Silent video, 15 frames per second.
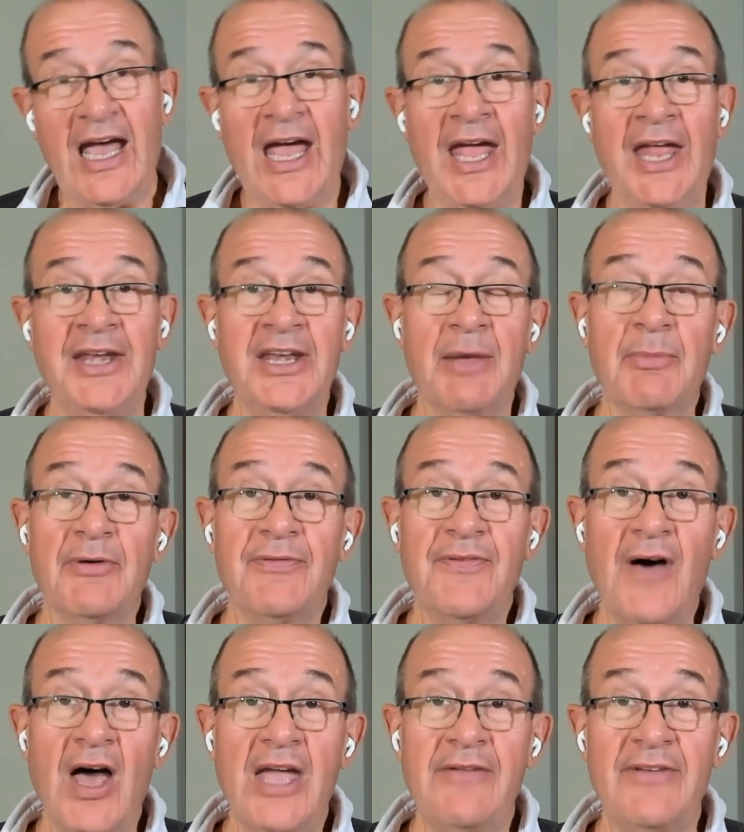And number
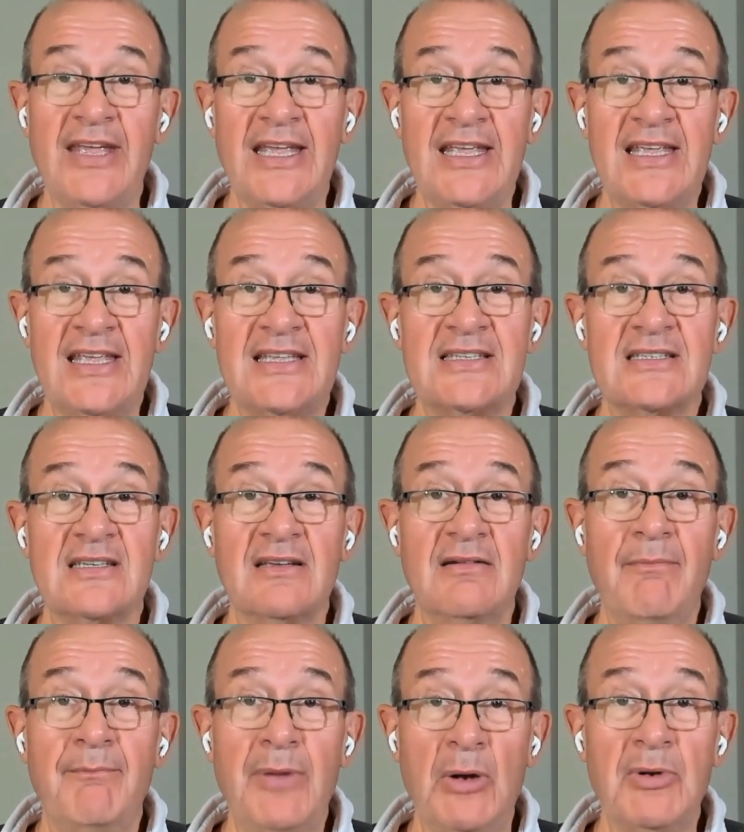five is
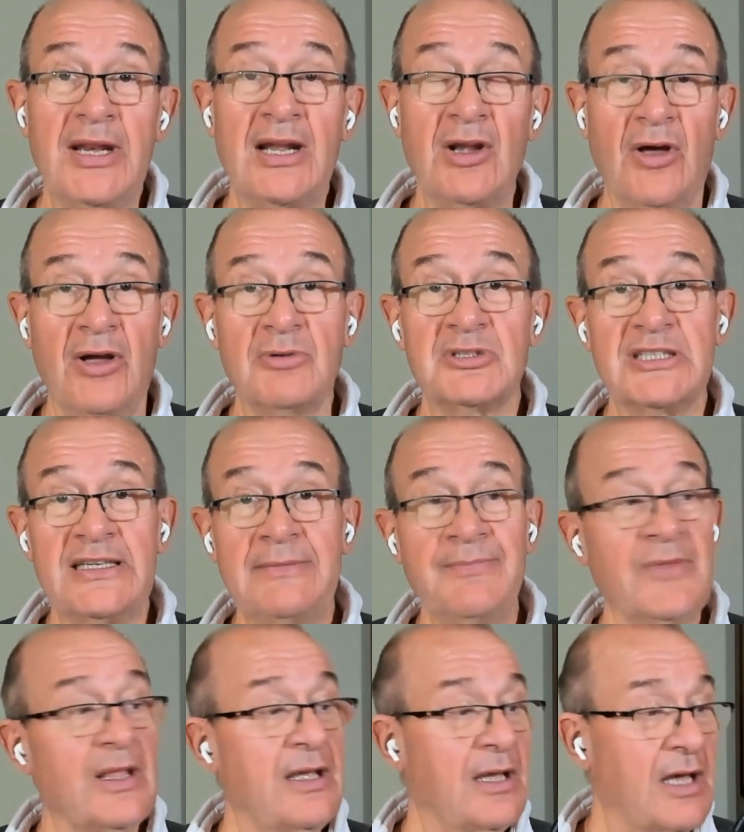building loyalty.
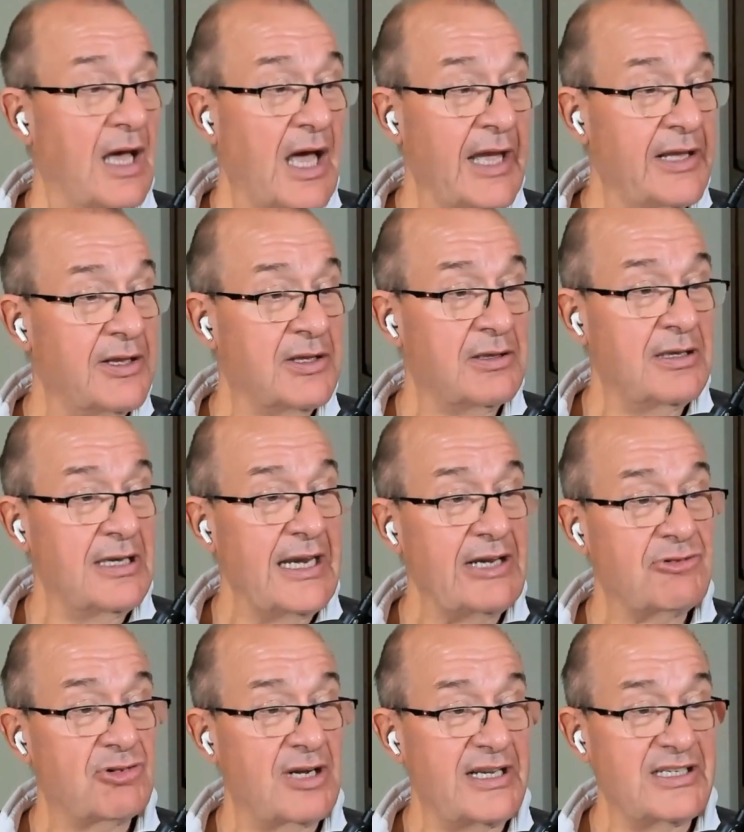I could
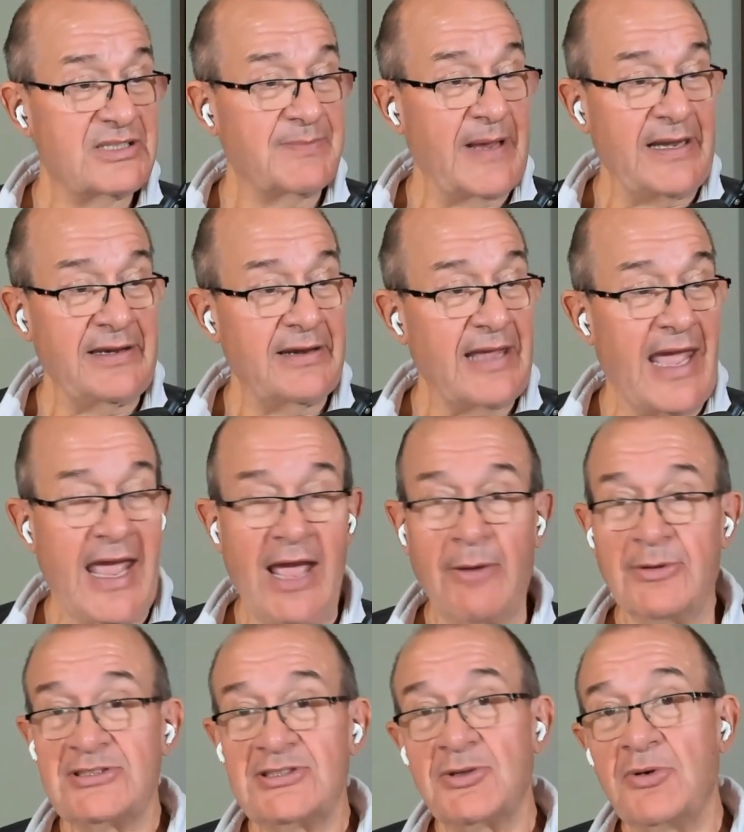literally spend
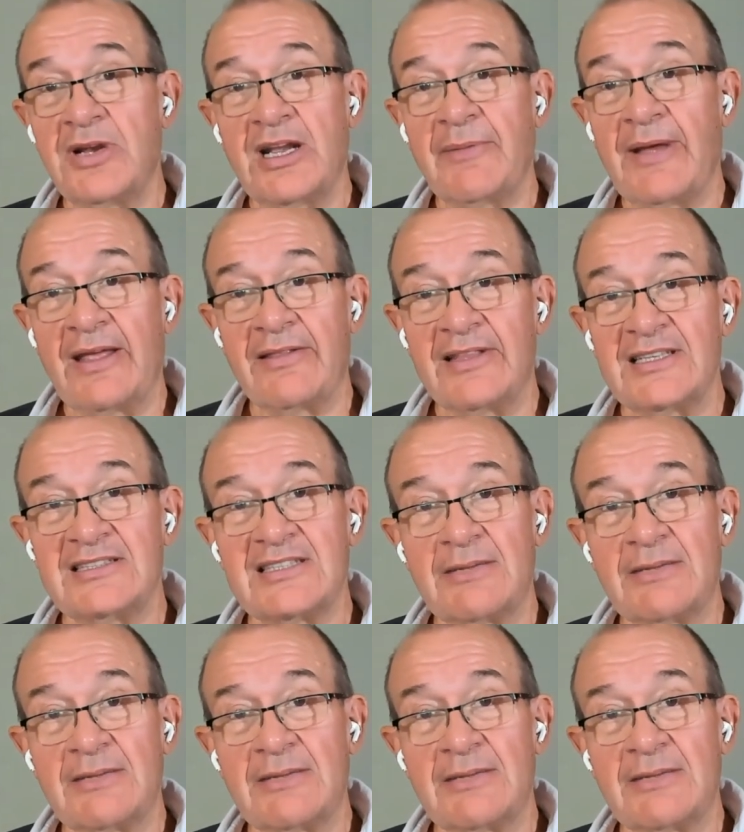hours talking about this